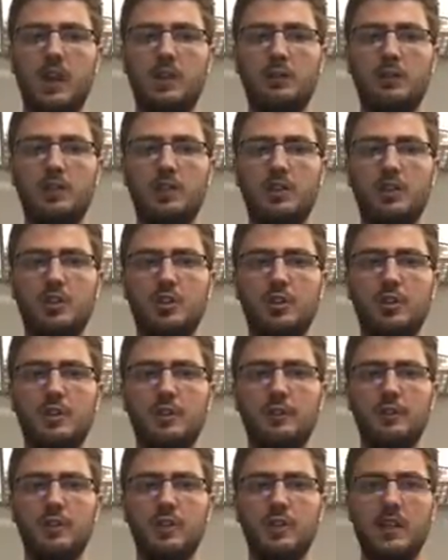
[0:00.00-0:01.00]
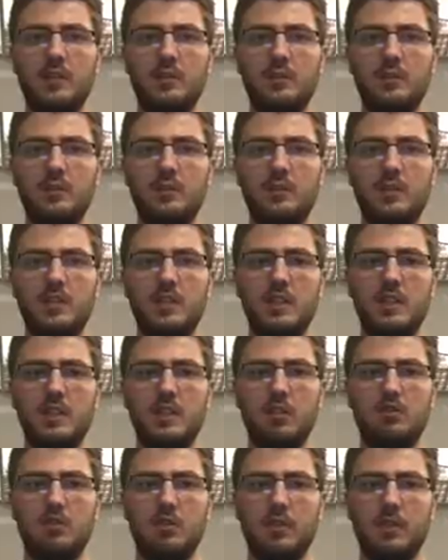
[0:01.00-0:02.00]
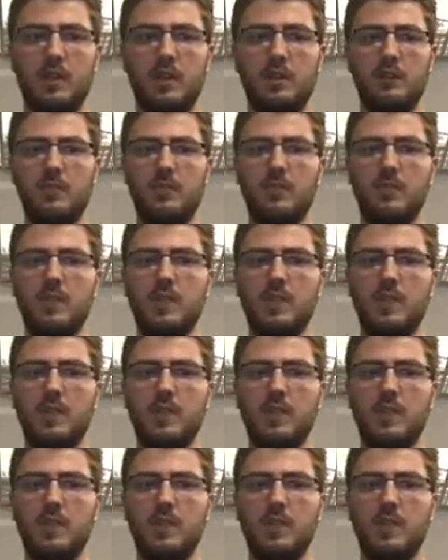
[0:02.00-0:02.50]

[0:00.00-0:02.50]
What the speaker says: researched different types of Brazilian drumming.